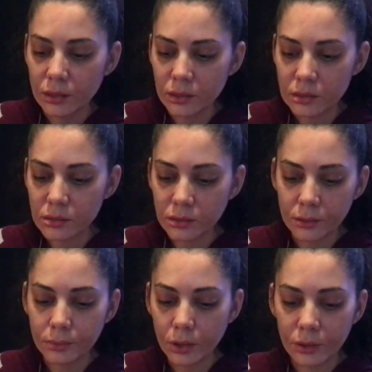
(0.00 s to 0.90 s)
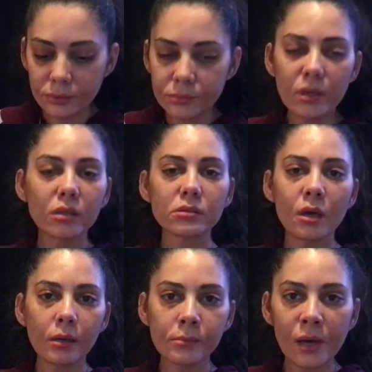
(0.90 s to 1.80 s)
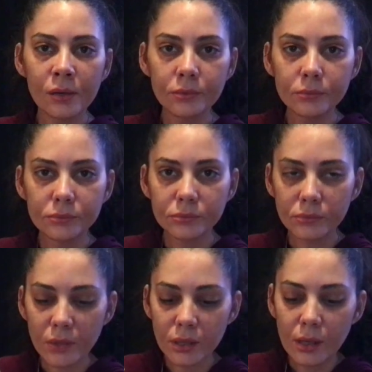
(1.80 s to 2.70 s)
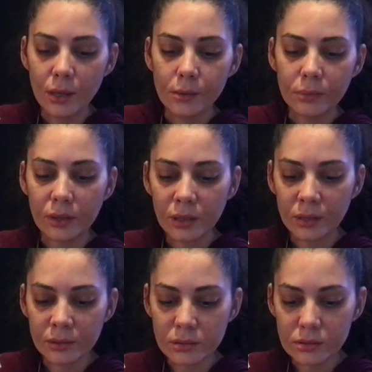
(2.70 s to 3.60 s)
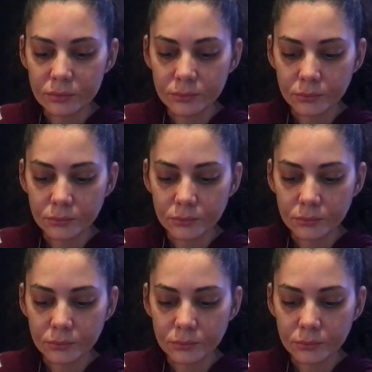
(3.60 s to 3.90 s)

This is going to be hard for me to talk about because